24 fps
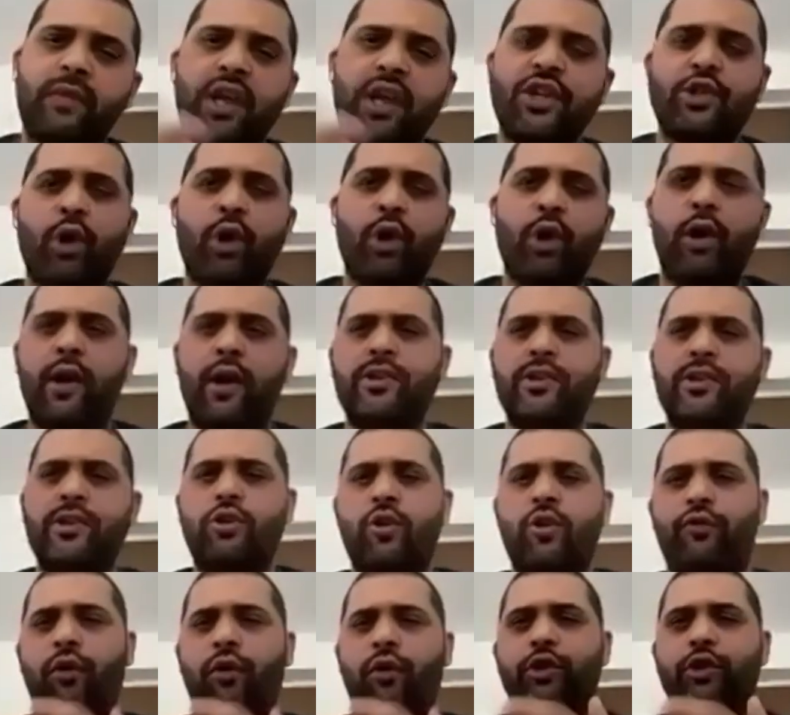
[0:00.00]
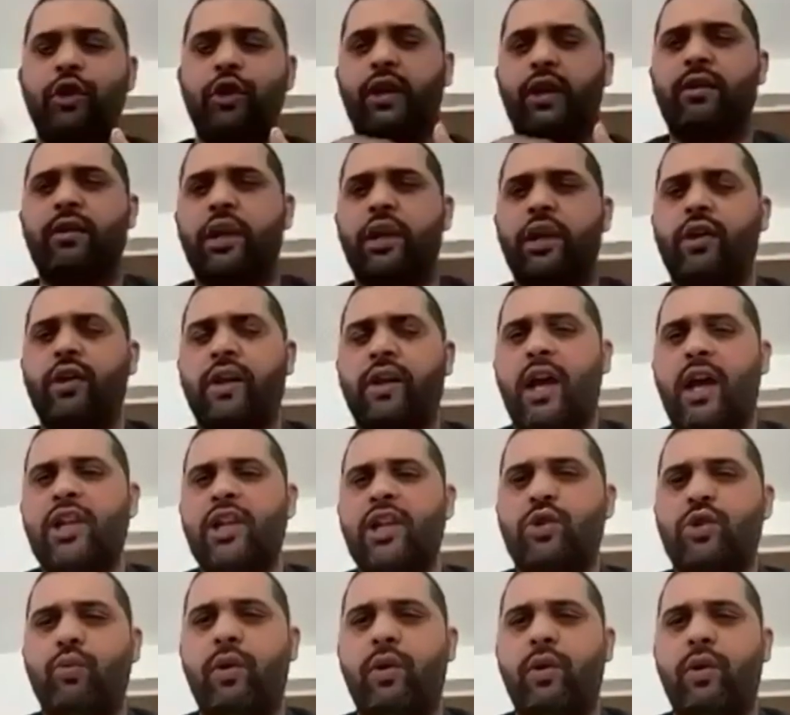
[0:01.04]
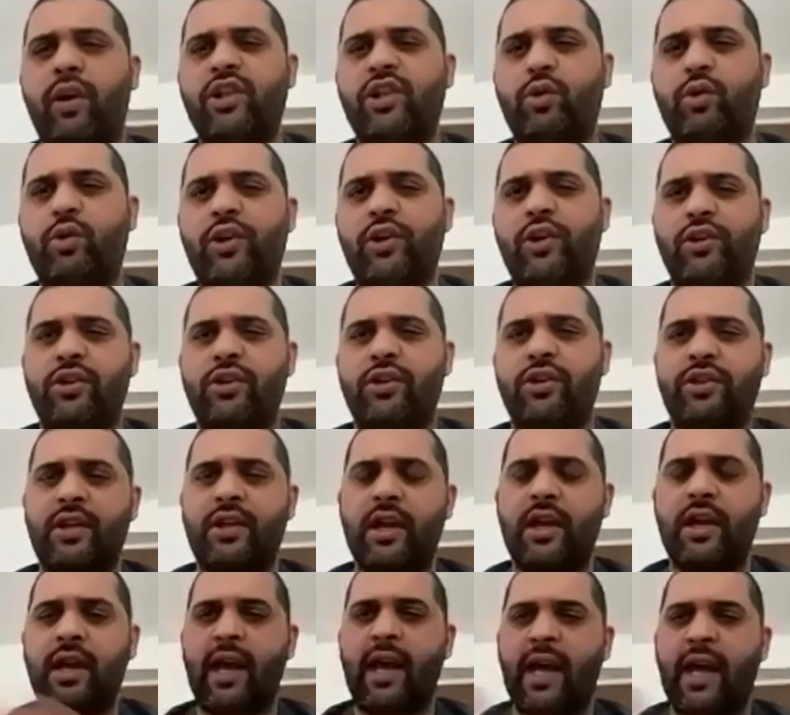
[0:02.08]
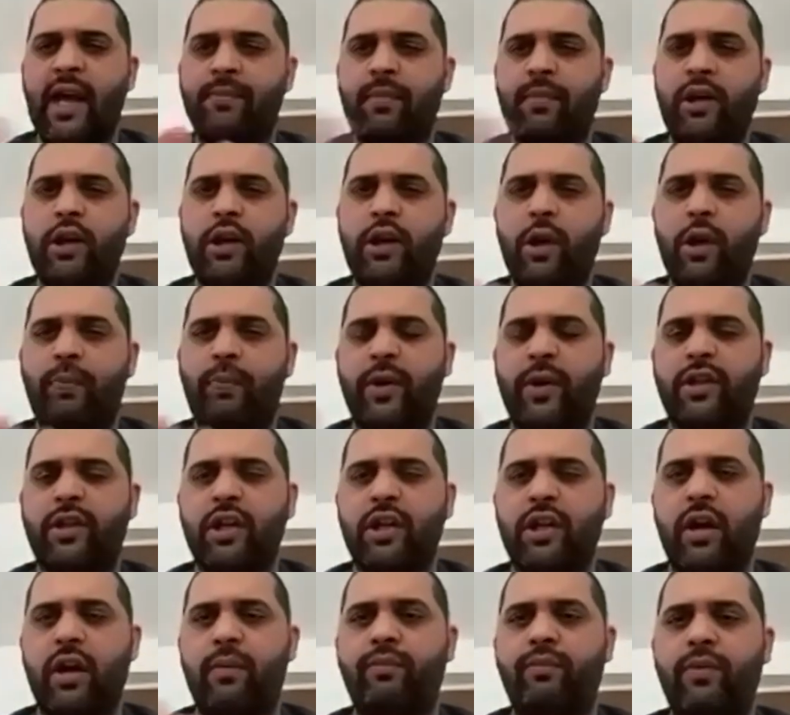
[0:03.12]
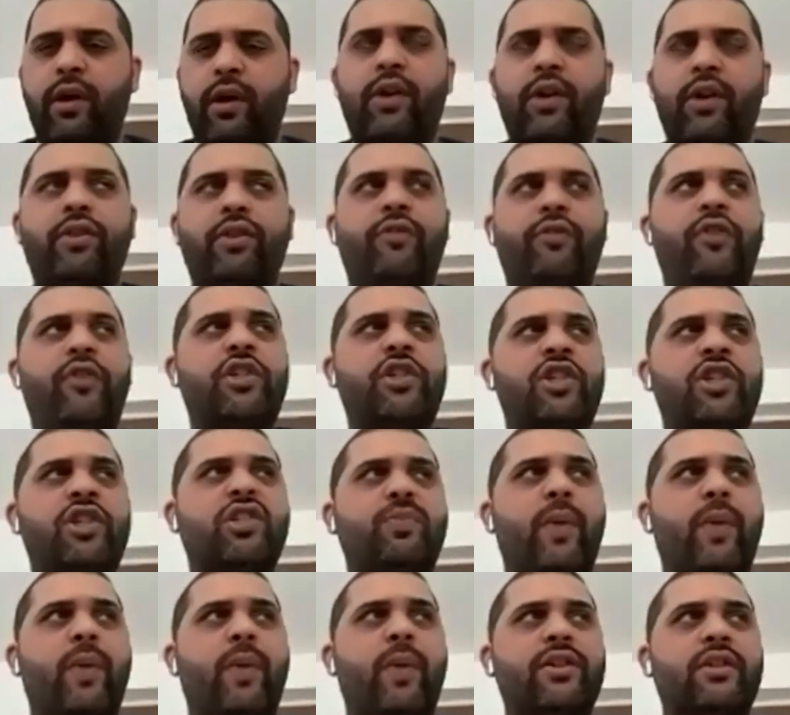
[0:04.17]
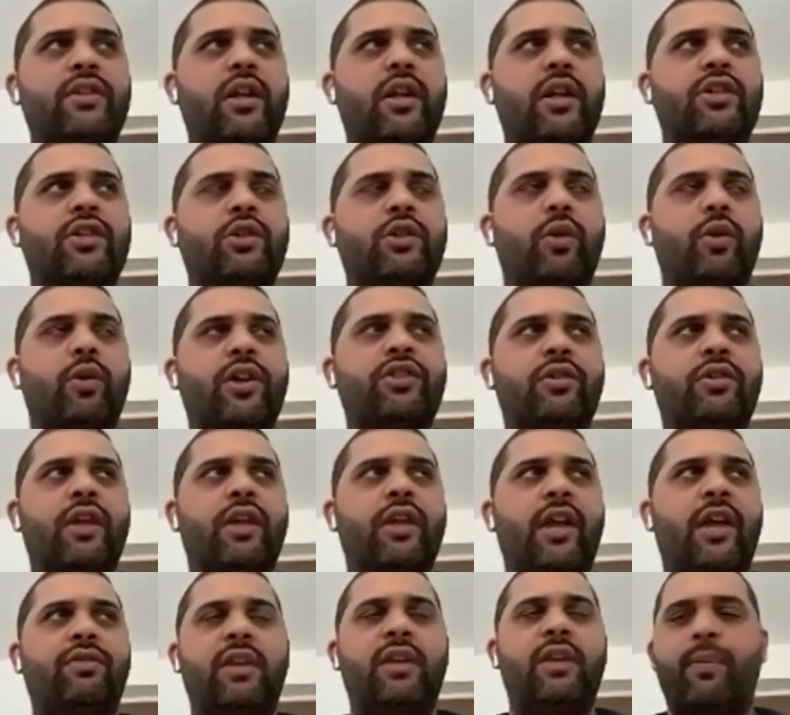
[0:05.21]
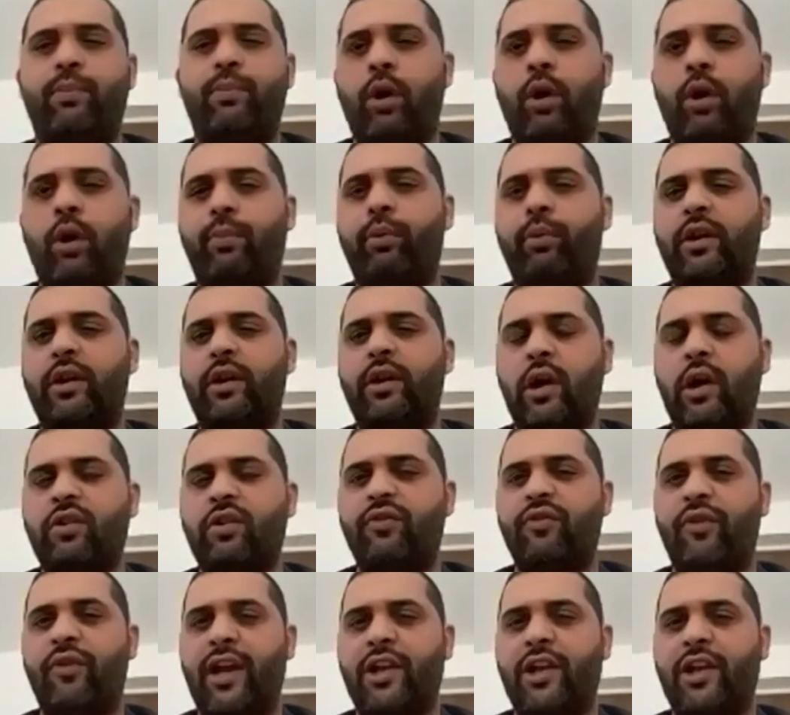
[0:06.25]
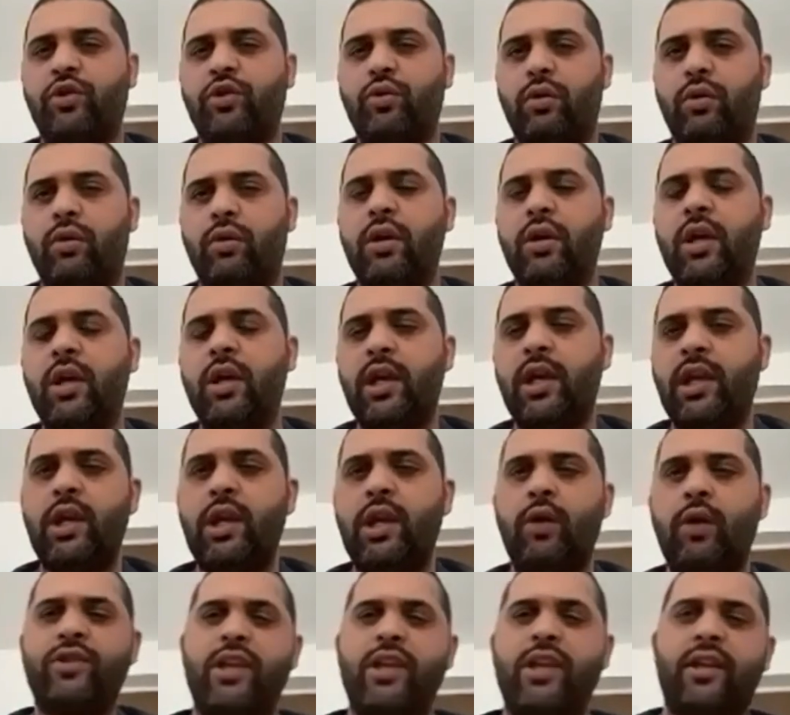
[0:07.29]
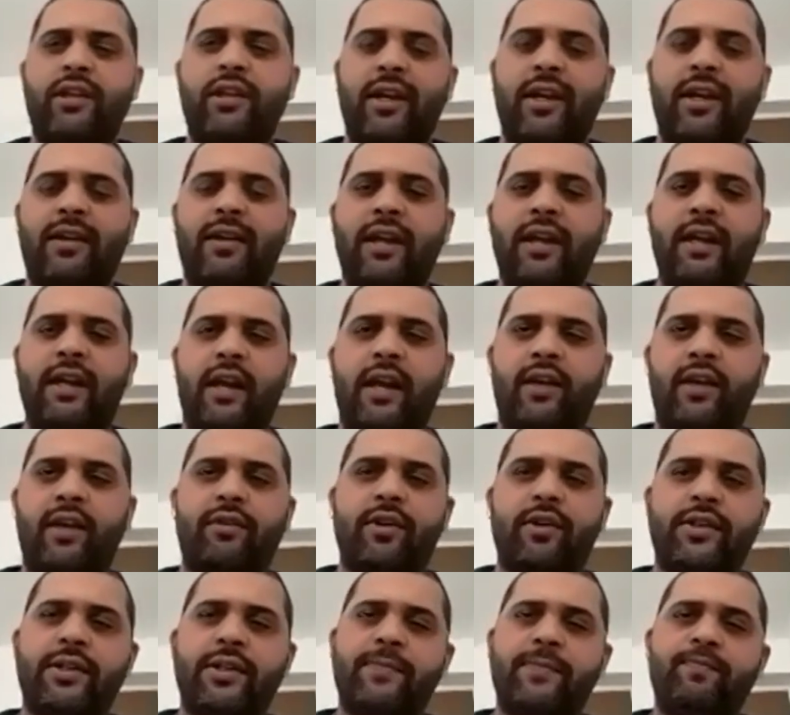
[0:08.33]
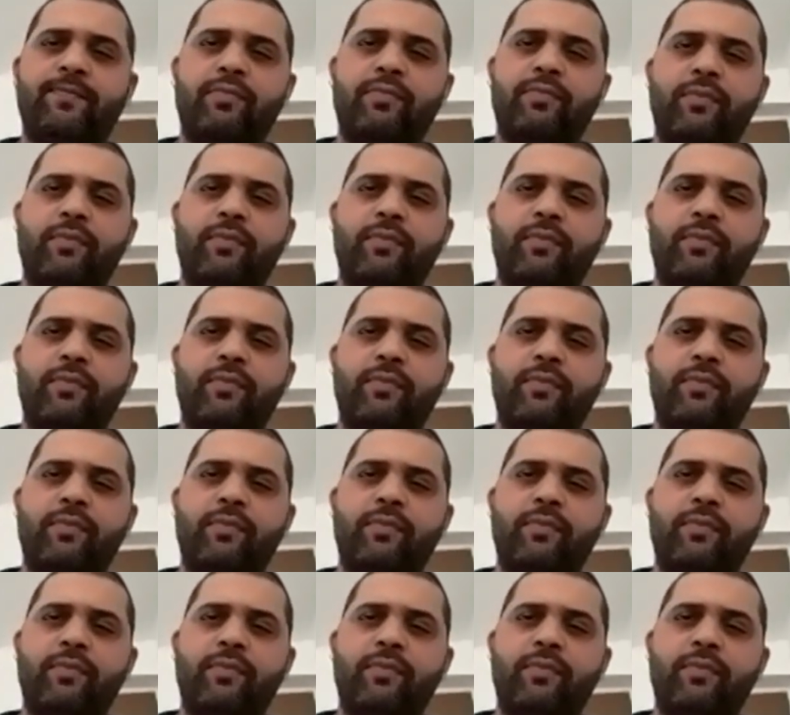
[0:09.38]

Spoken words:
So on and so forth. You can ask various questions and perturb the feature space so as to get the appropriate counterfactual using a technique like this.